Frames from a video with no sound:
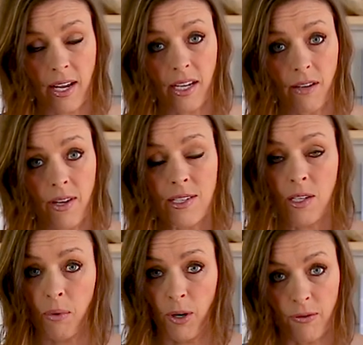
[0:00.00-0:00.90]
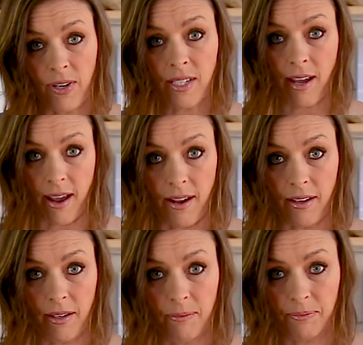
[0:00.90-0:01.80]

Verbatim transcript: and give us the perfect egg.